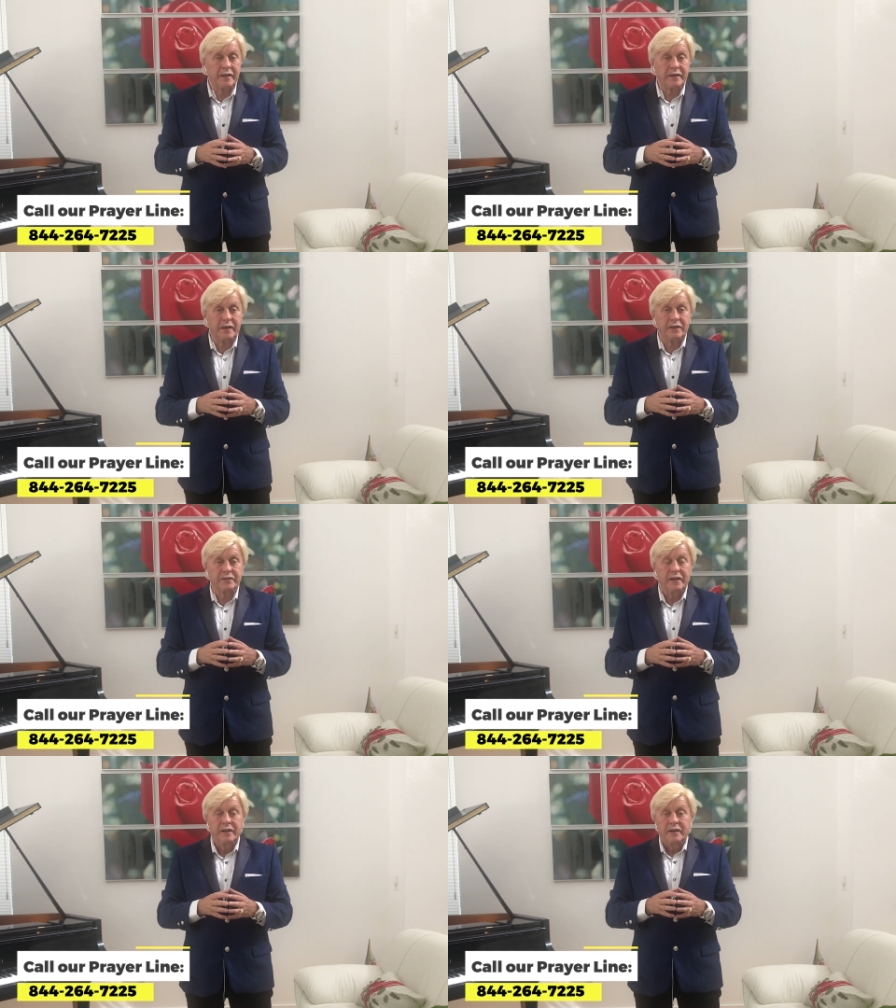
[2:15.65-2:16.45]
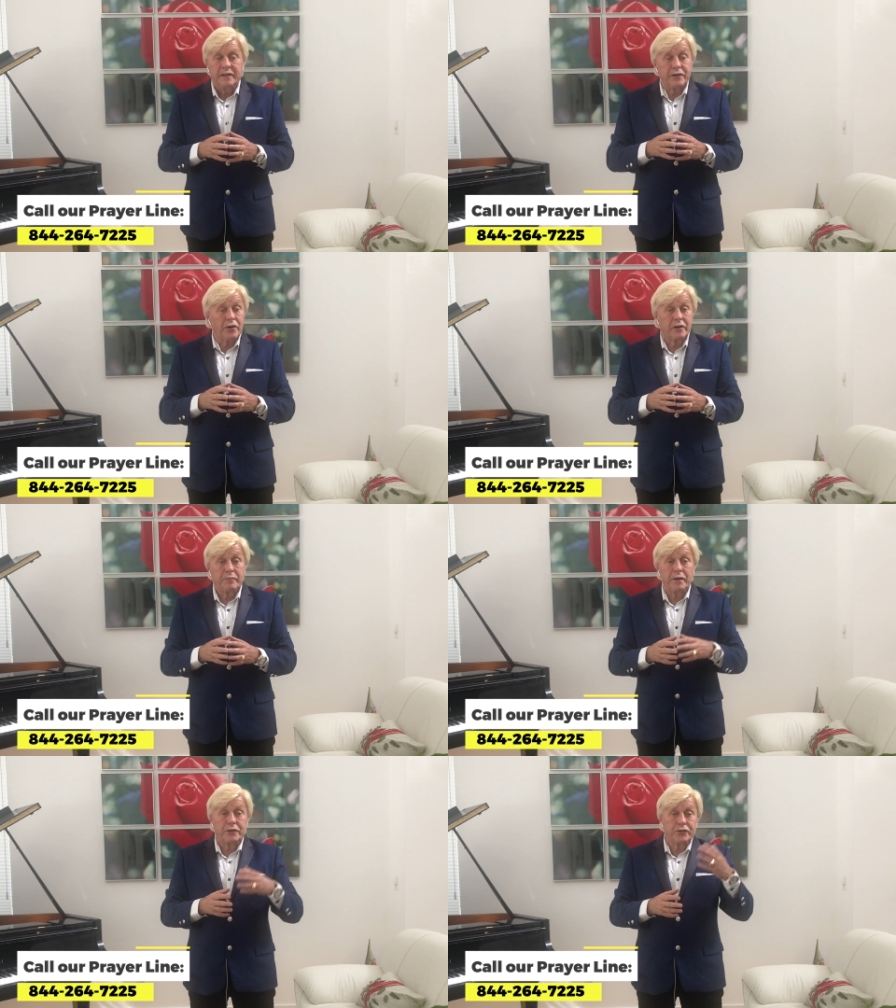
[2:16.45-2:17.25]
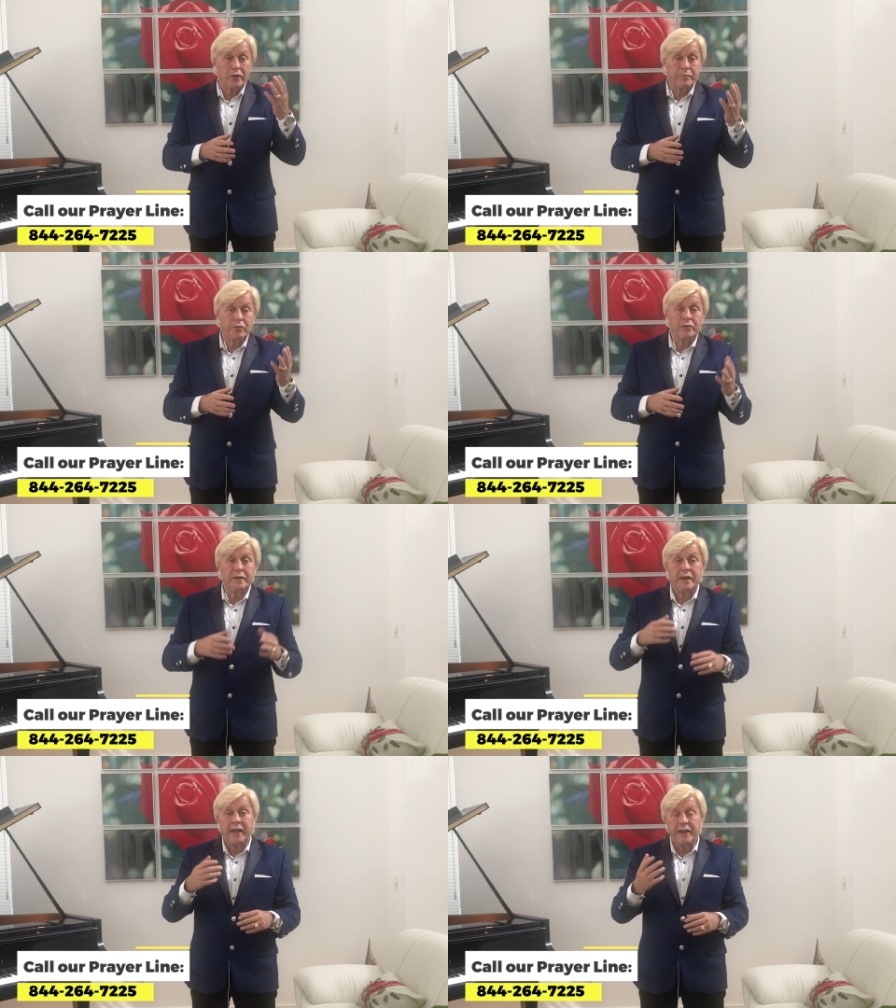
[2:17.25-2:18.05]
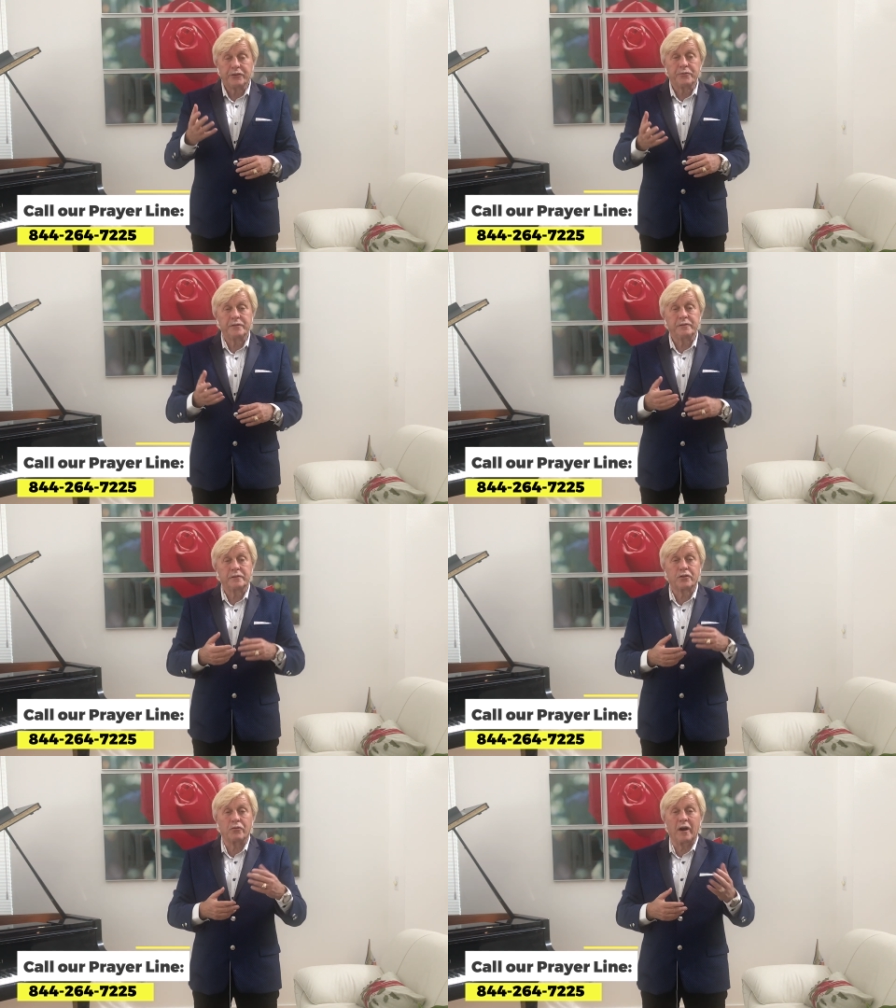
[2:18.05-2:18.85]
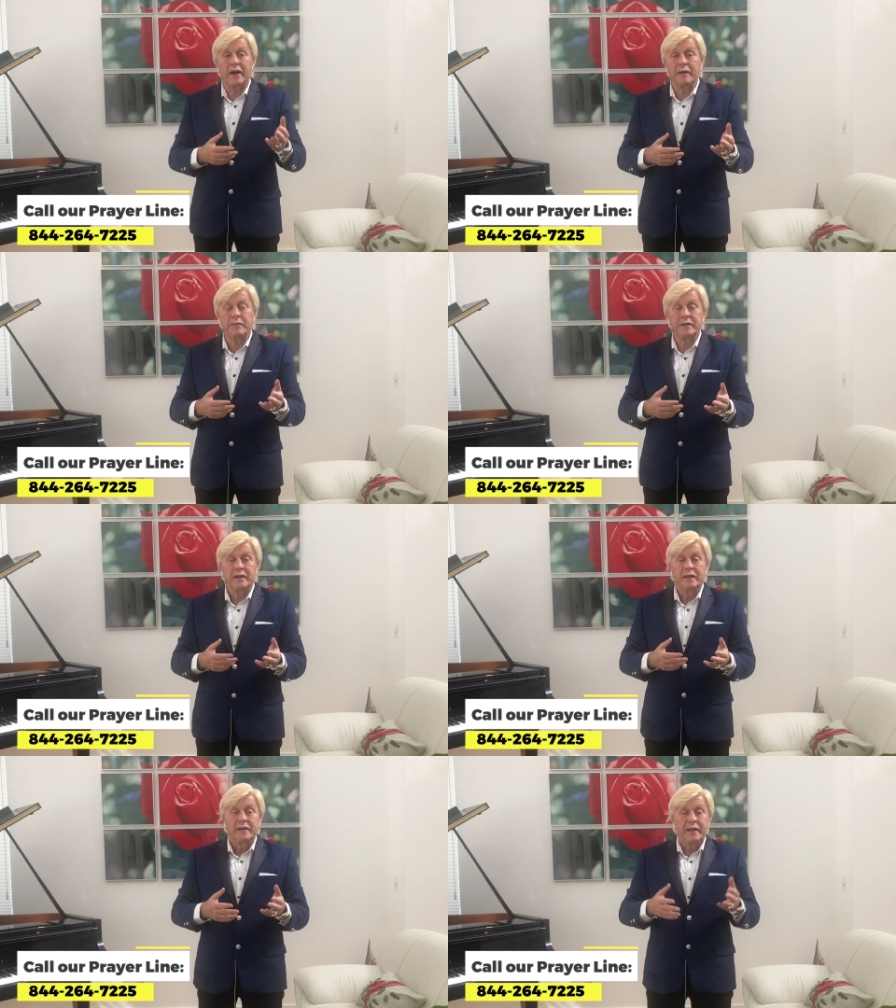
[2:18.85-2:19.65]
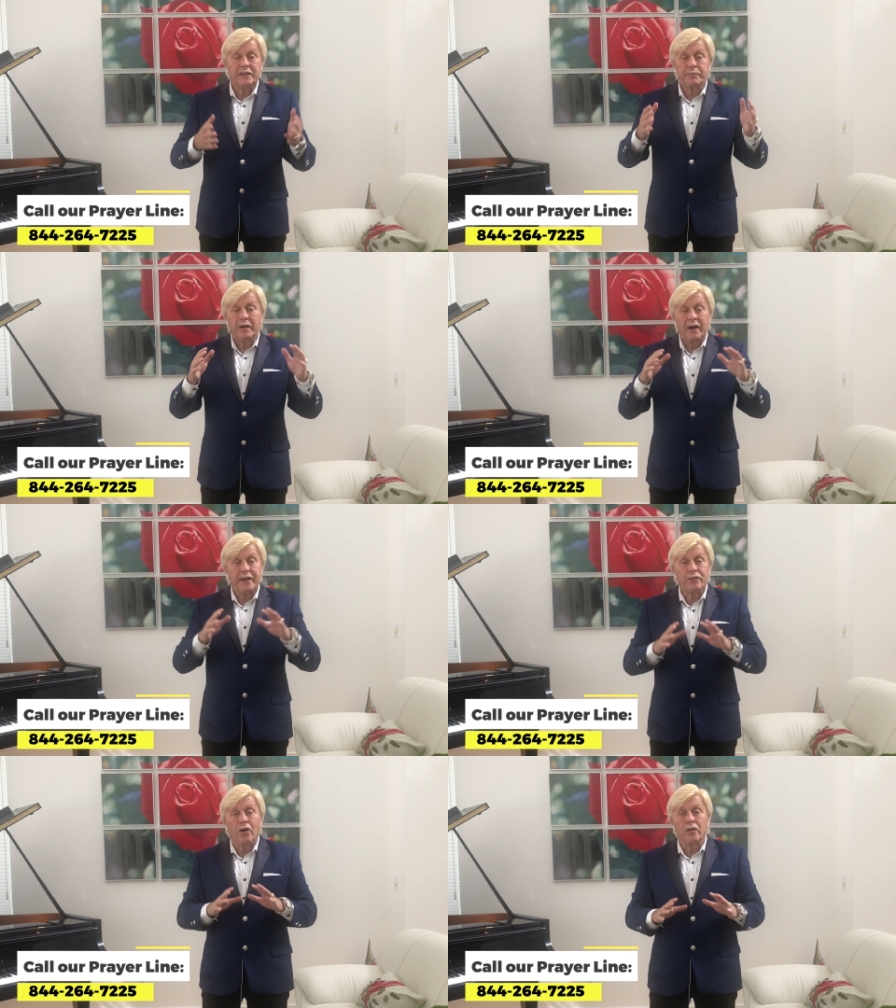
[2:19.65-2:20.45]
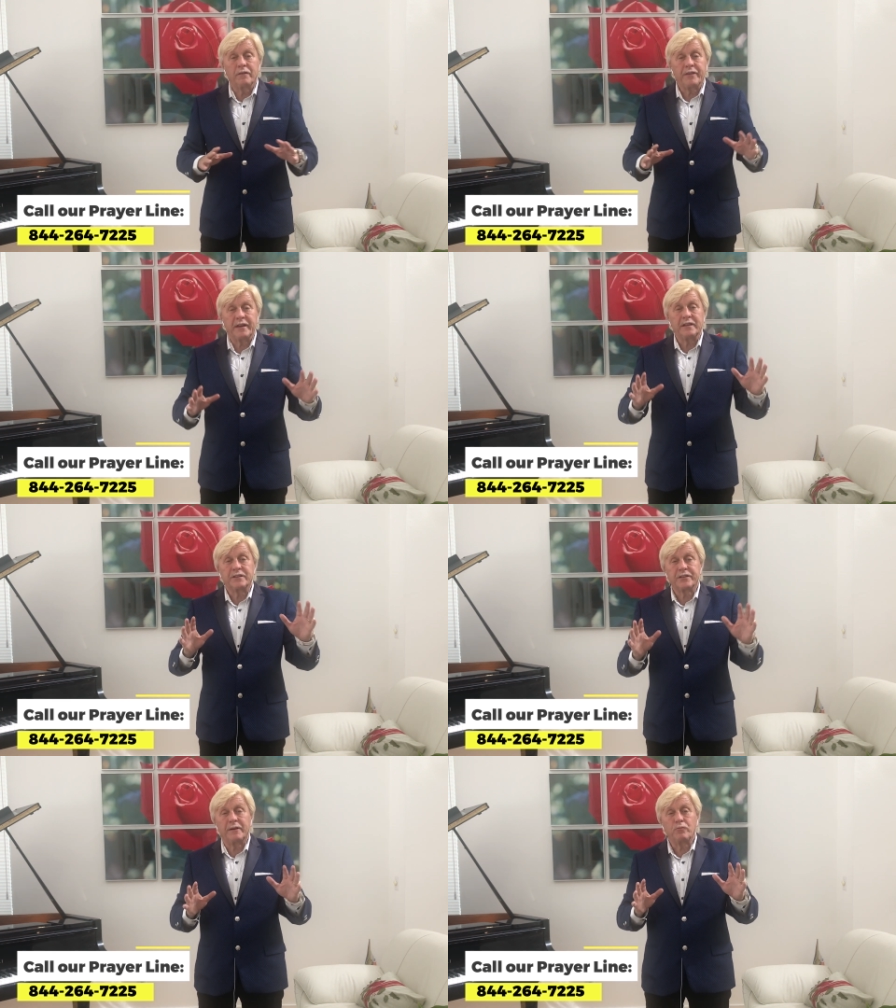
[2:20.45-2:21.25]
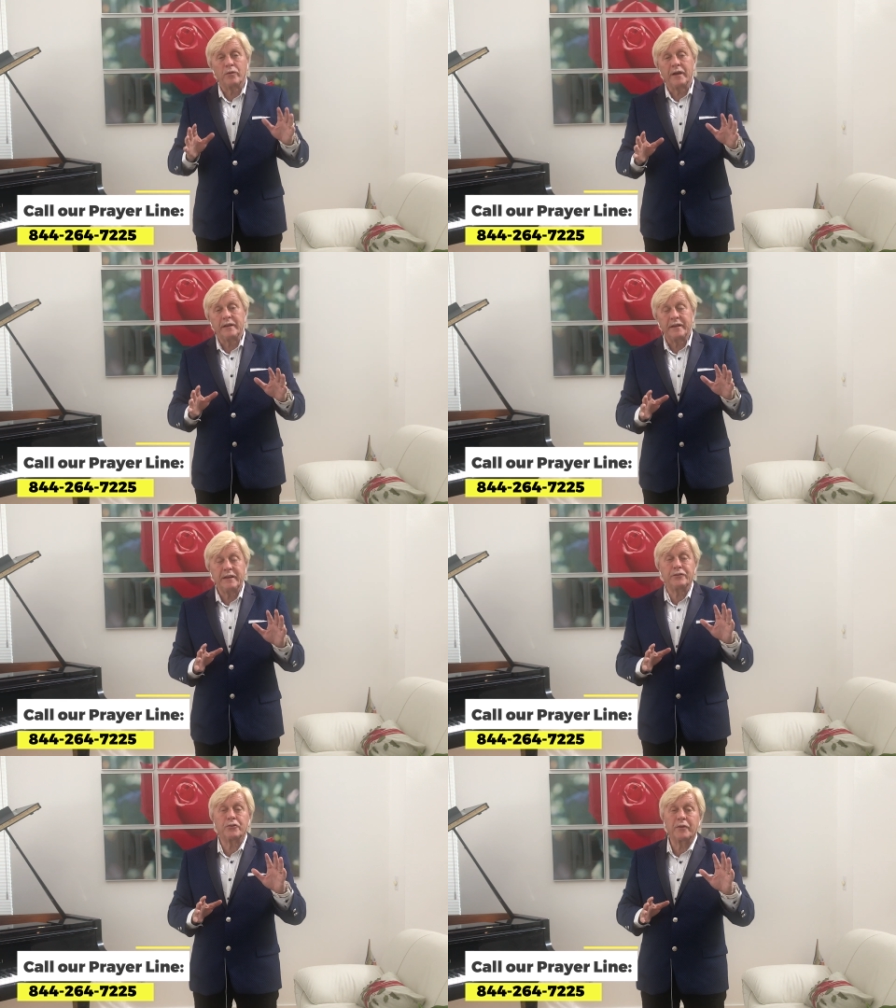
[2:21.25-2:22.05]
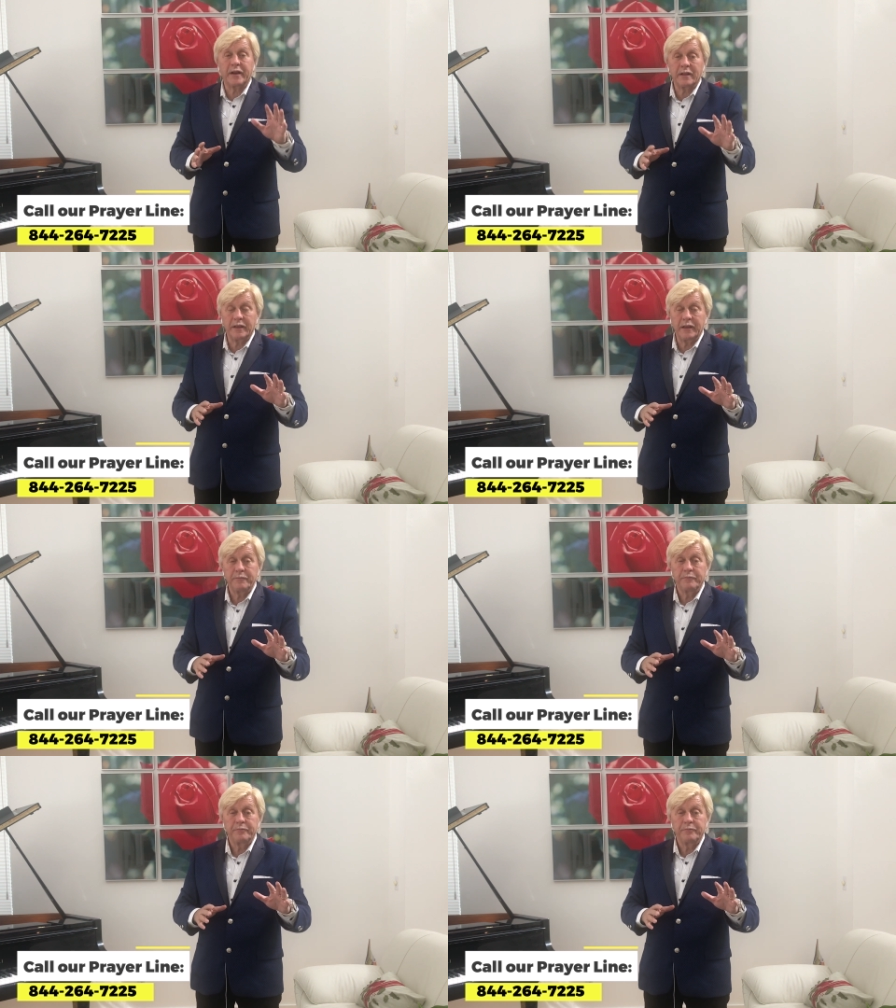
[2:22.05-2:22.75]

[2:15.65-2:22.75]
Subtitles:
Like they talk about trouble and hatred and crime, and he's behind all of that in some way, indirectly